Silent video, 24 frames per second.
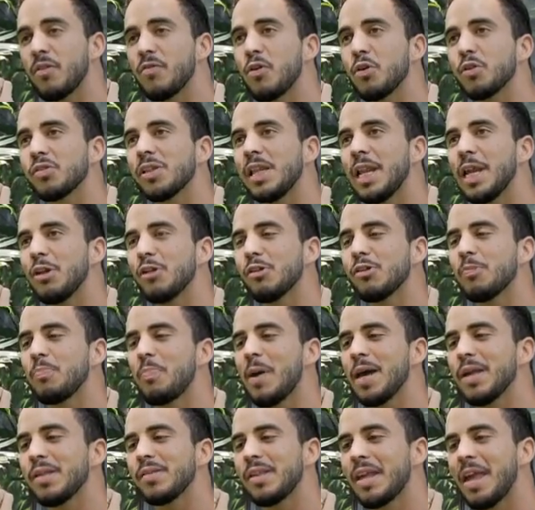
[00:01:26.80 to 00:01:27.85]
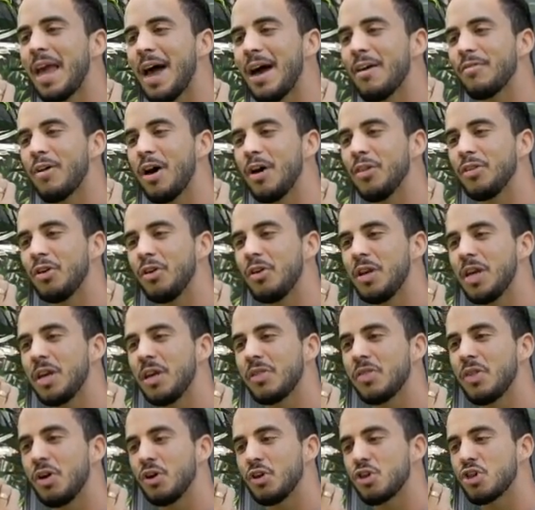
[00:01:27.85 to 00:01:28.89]
of those little spikes they have
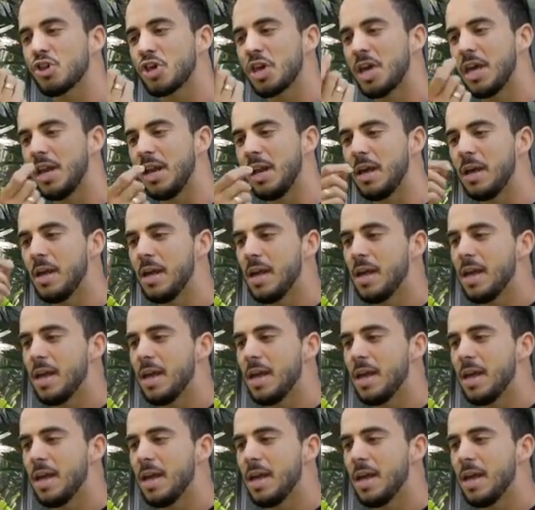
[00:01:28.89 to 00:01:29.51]
underneath their chin.